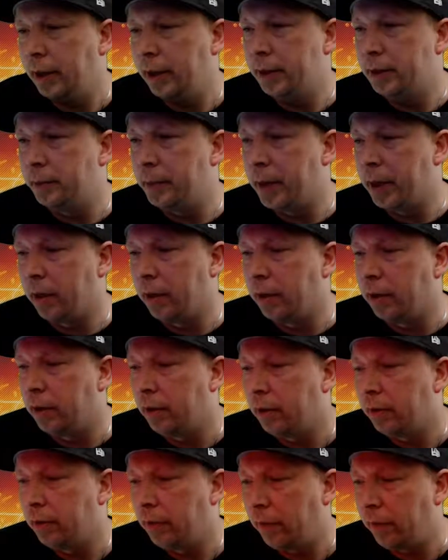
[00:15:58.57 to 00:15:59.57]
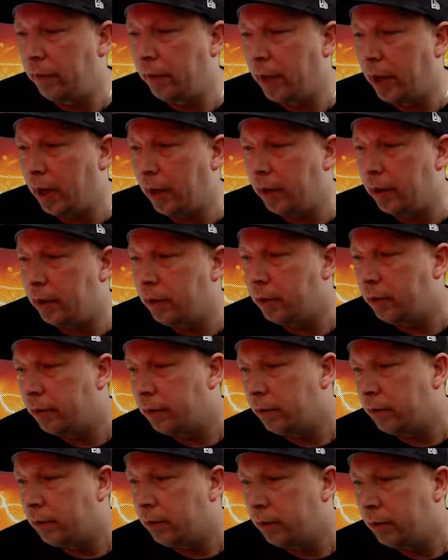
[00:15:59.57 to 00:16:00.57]
is bigger than
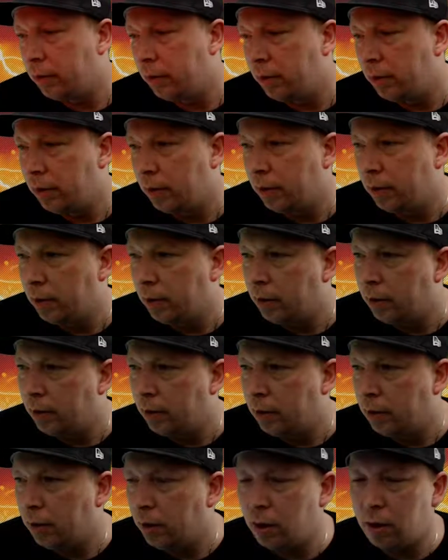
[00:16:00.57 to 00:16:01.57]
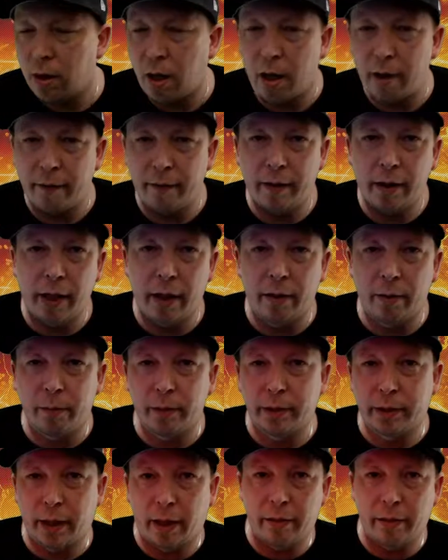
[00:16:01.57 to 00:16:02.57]
a lot of the other ones